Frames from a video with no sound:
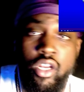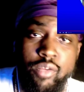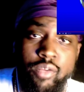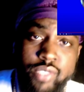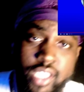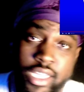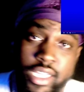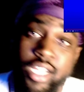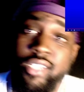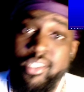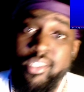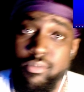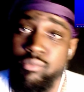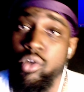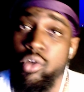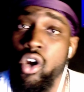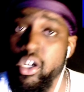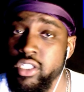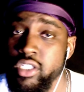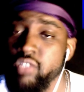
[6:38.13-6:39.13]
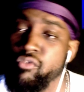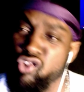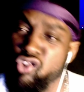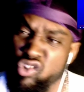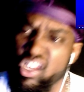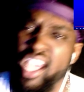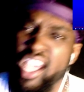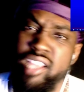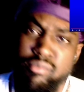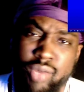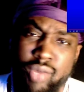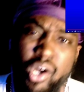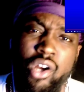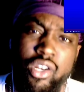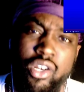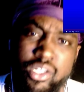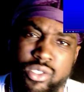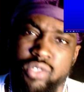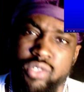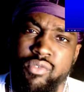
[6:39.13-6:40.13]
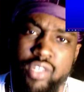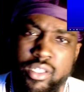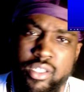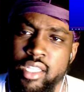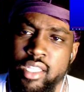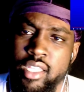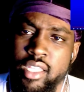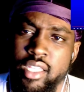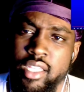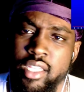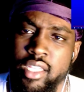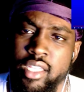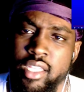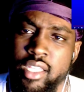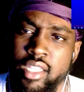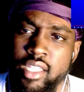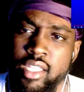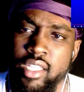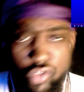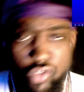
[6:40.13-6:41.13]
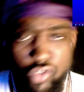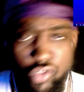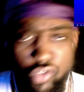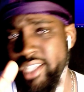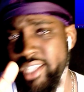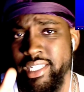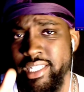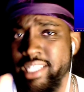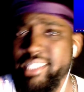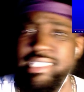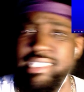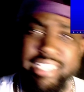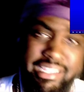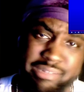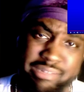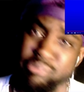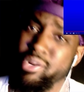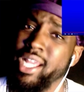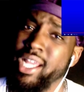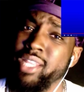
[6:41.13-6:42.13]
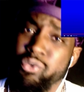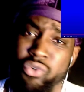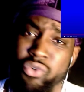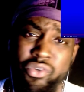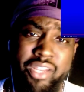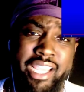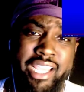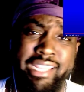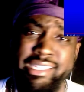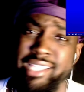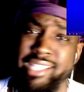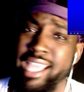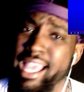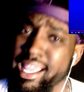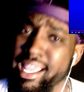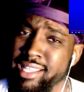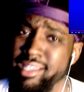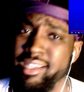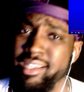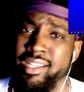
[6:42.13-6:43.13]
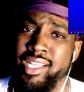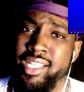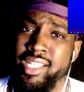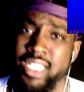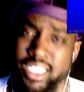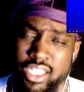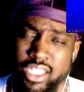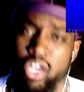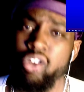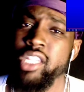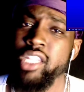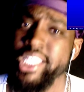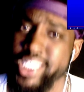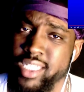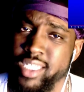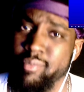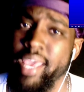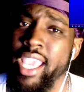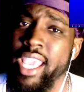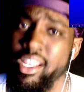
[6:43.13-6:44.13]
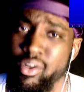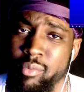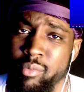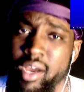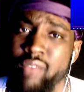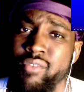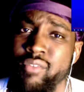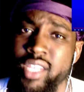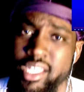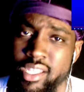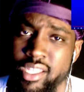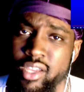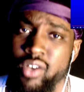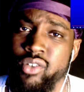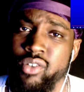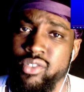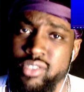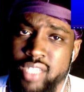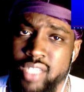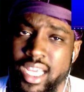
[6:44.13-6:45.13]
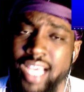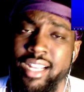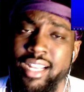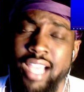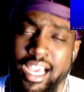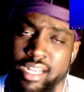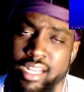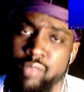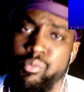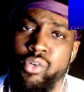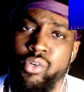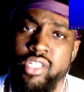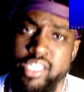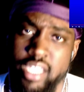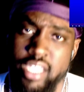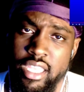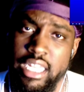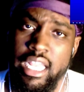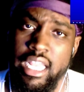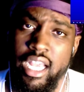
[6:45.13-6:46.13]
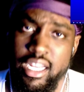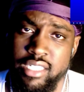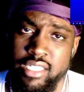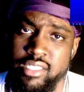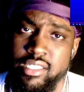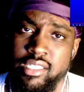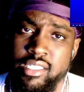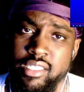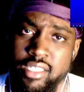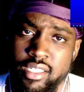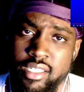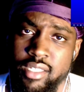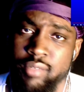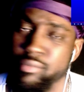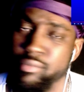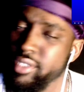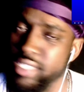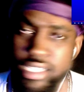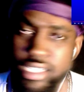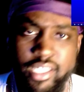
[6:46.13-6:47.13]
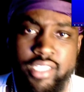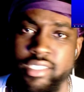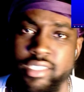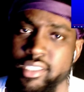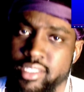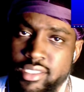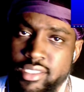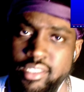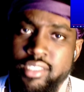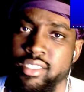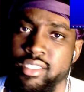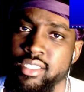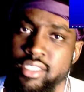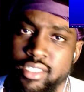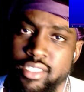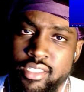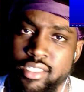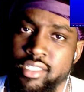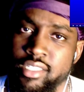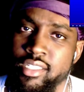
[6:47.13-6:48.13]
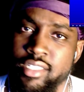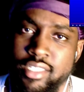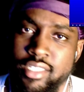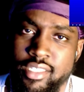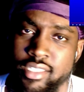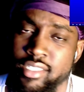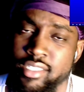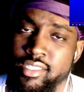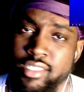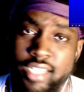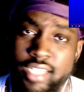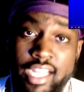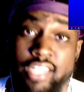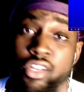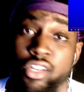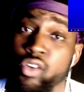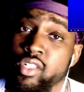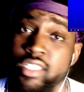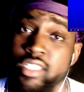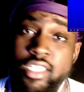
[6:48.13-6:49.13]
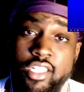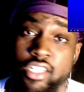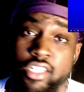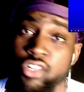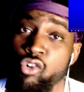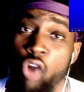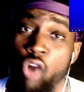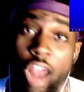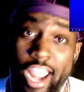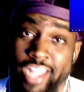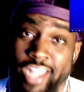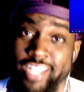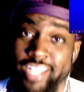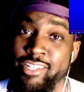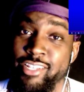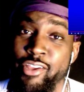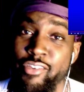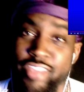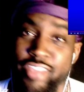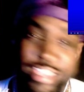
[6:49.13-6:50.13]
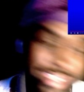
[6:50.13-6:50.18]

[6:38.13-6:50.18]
Check out some bars. If you like bars, you feel me? If you like this, then you probably won't like that. Go leave some hate on my videos. I'd, I'd appreciate it, honestly. Because I know this shit crack. Yeah.